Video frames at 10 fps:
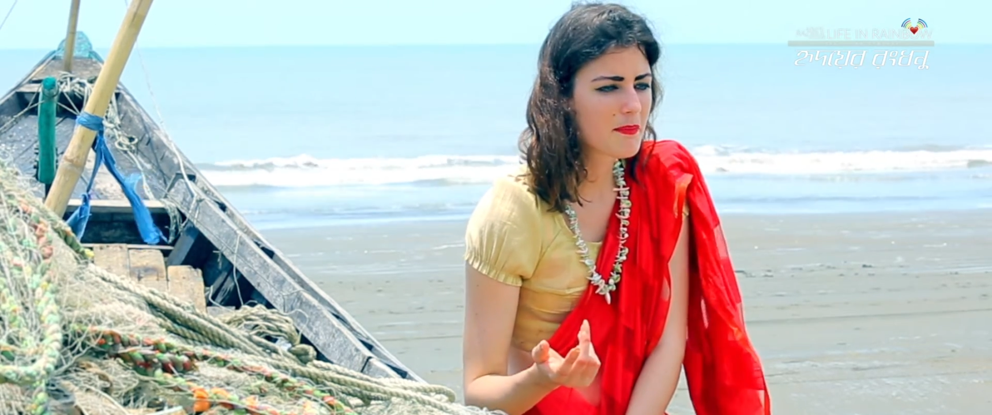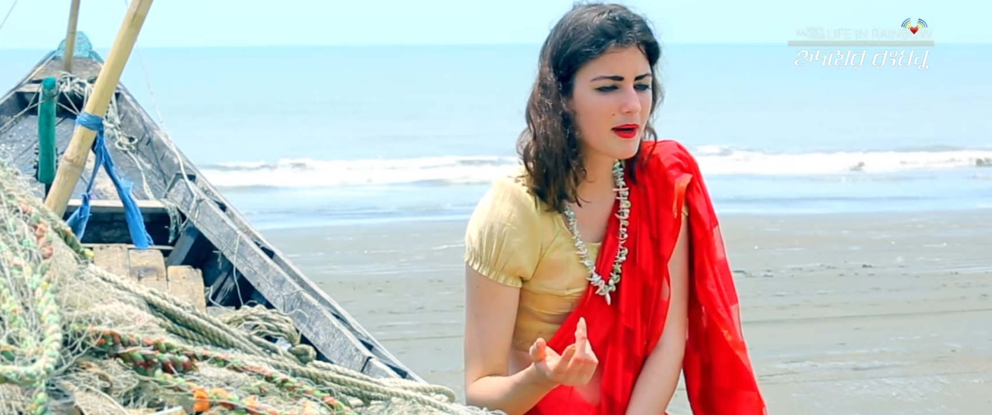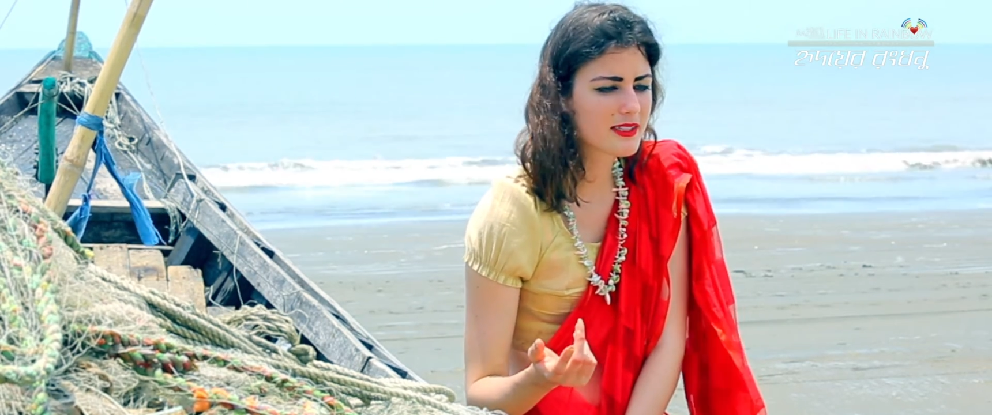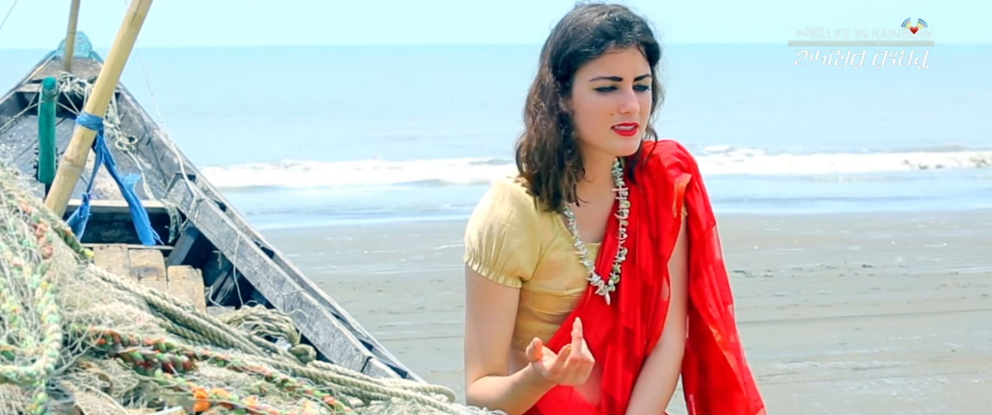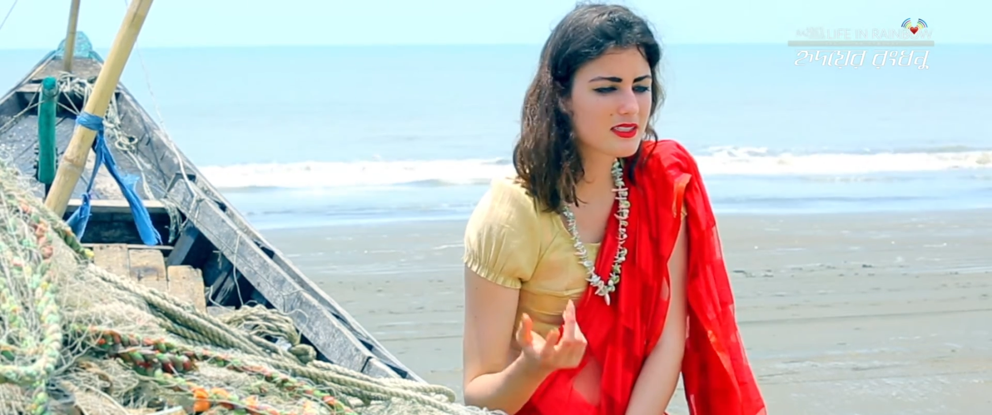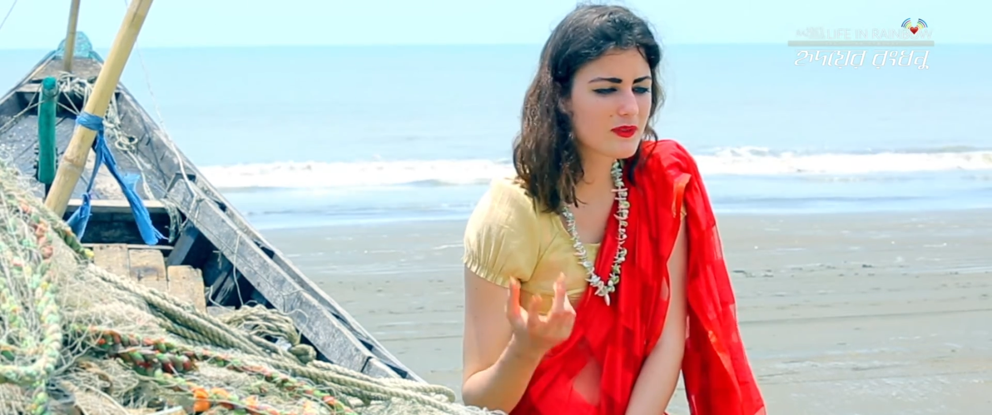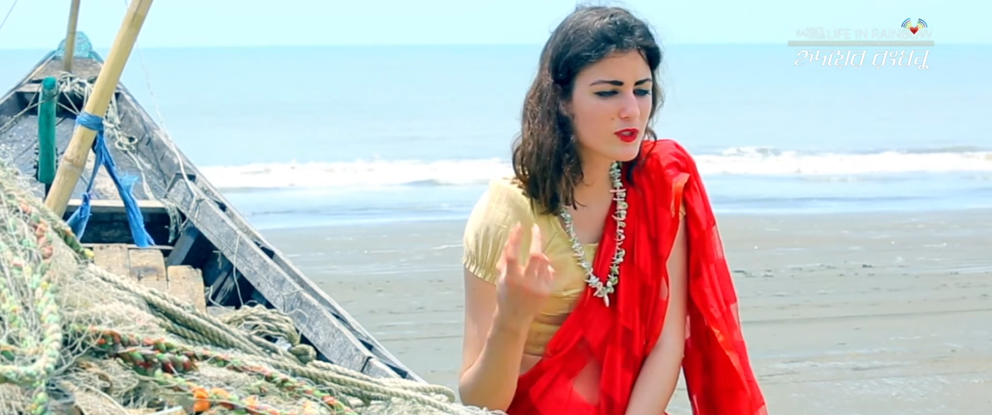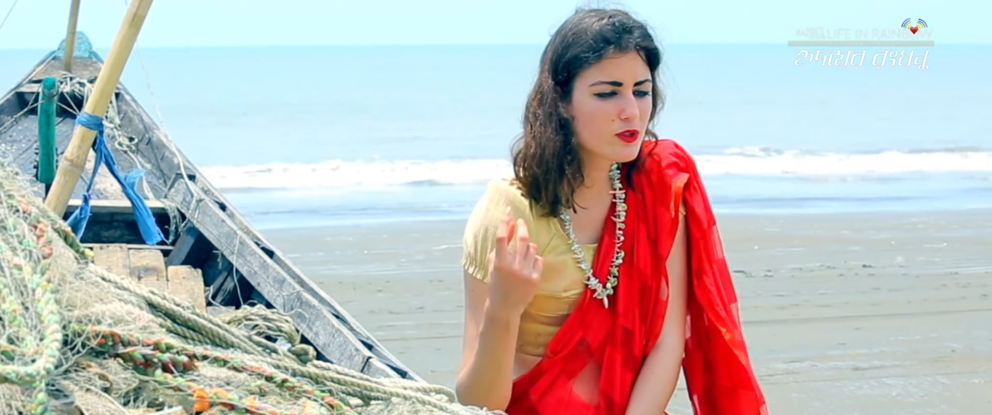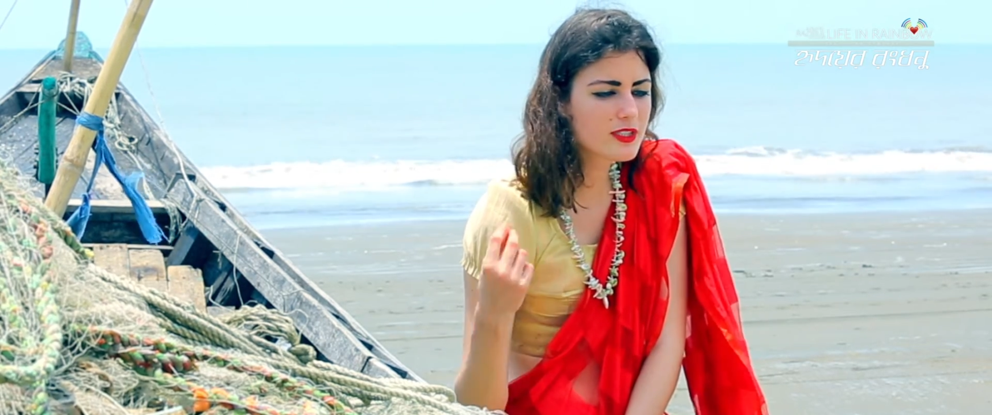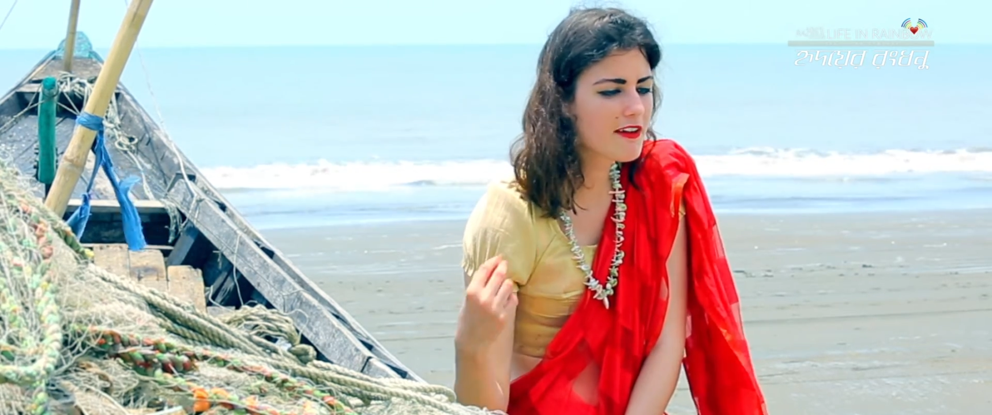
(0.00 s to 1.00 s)
But we
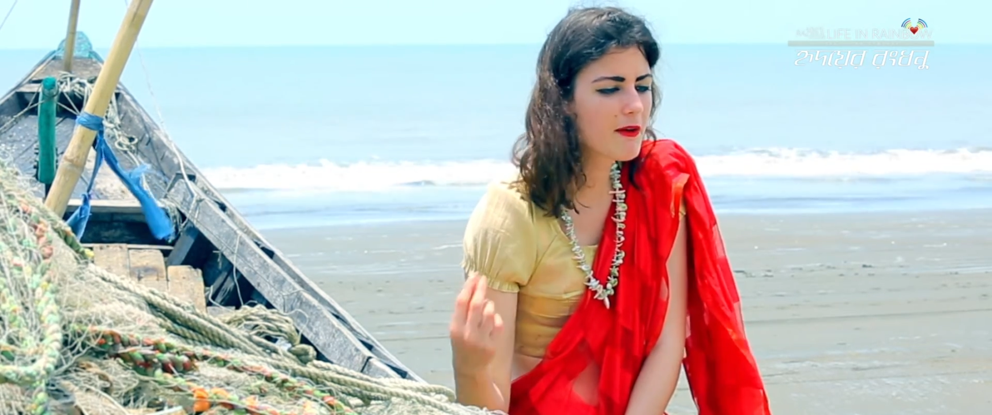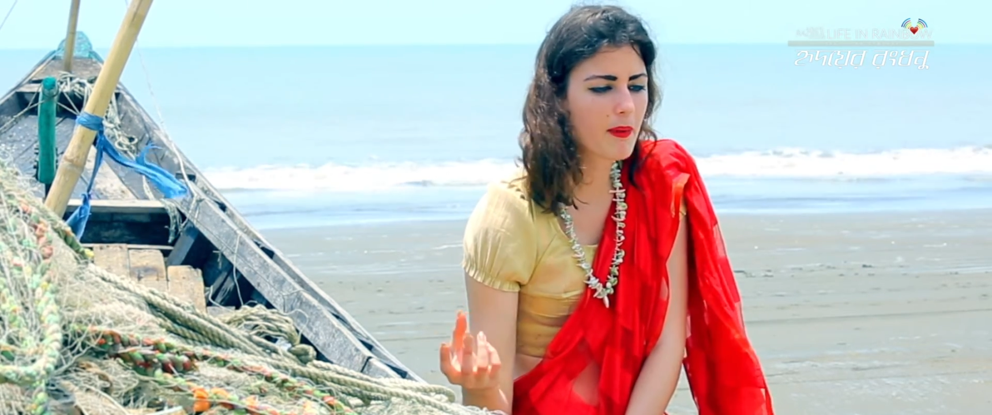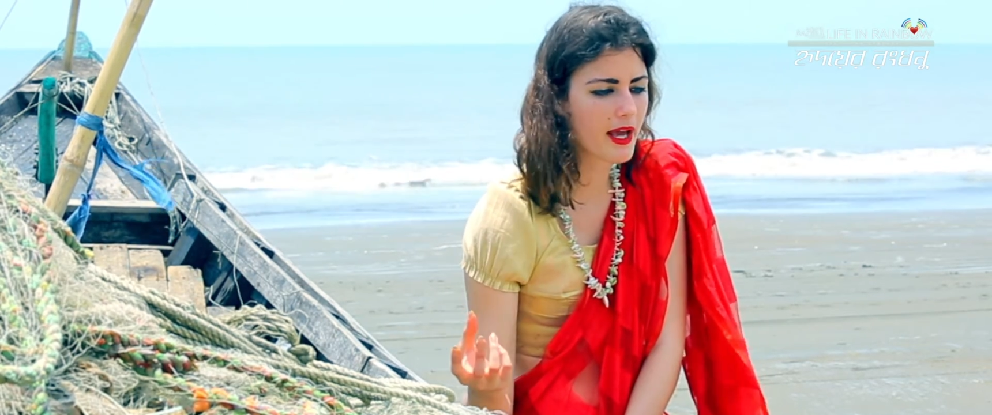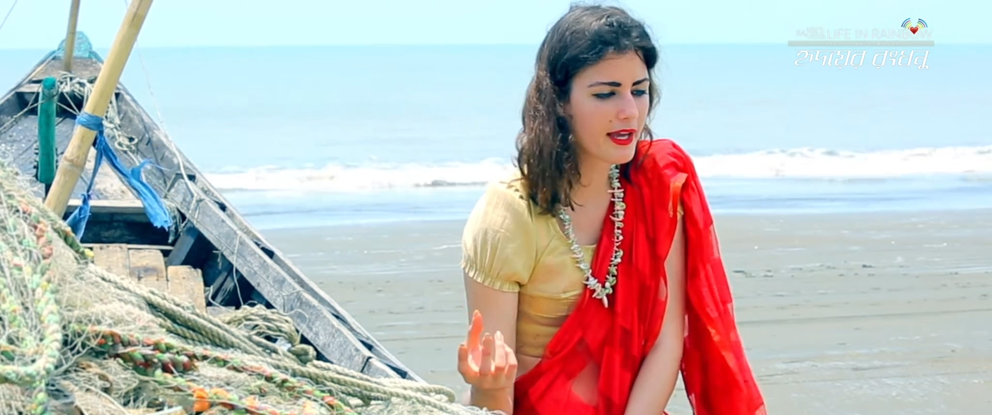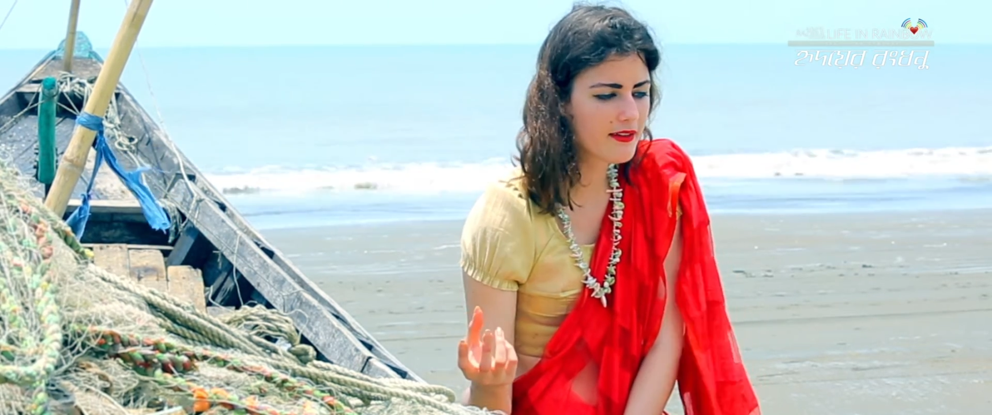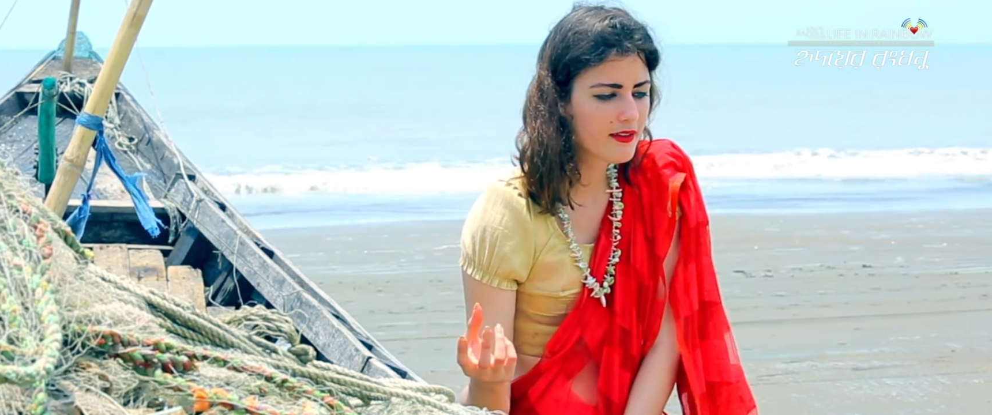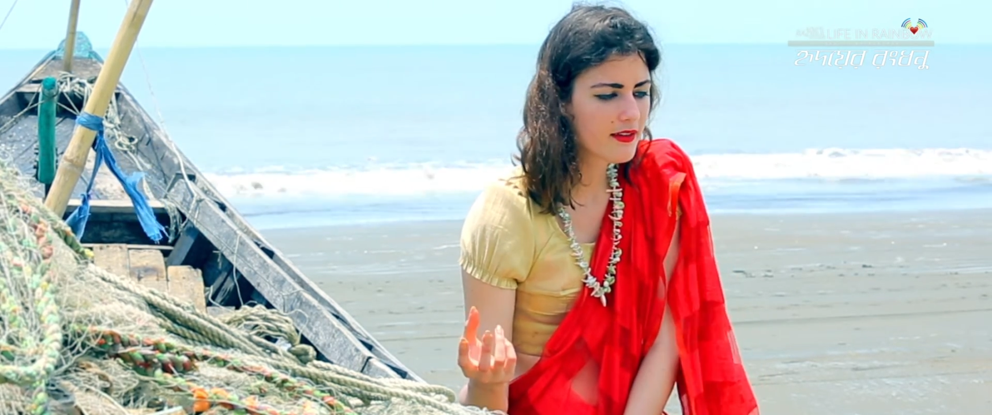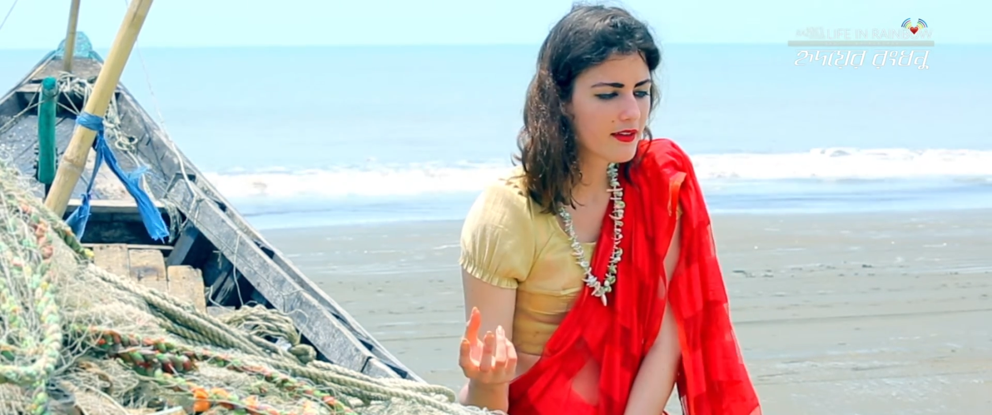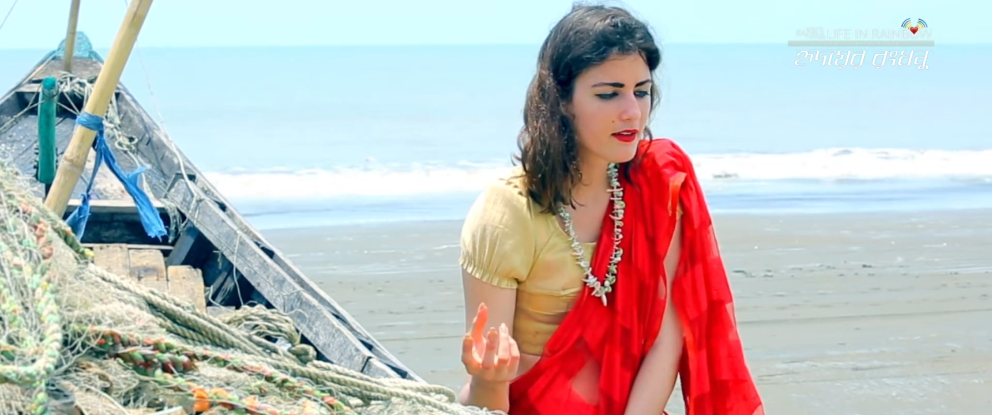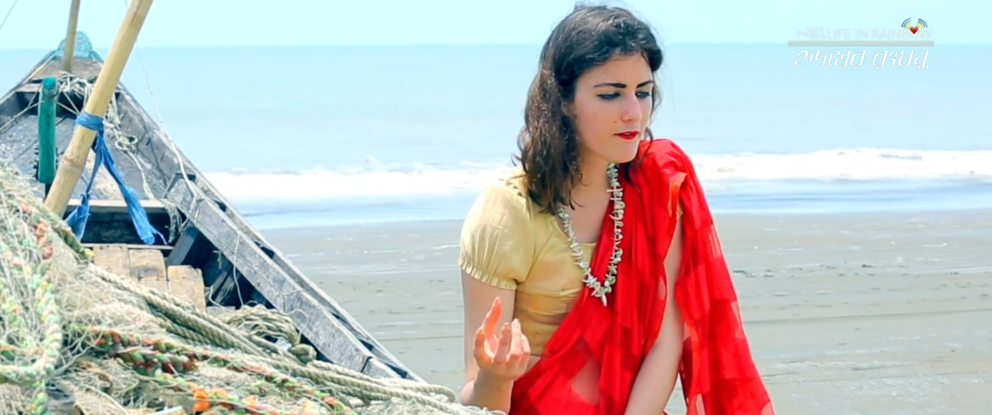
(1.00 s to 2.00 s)
don't have a plan.
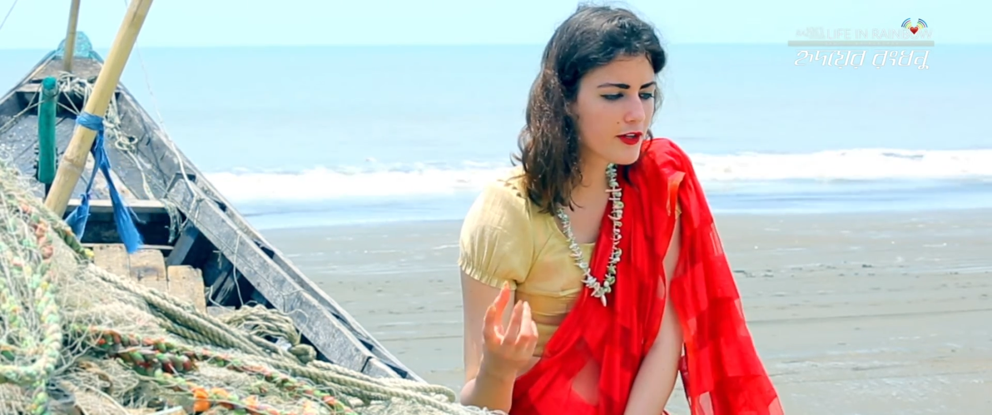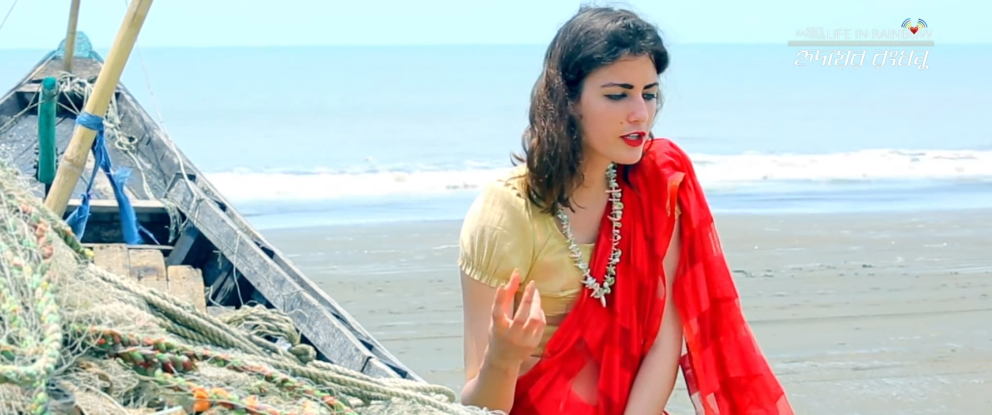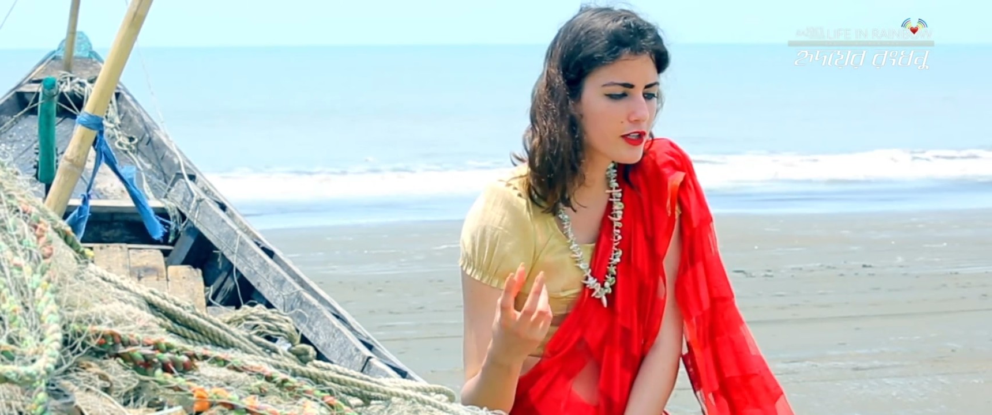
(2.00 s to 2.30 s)
We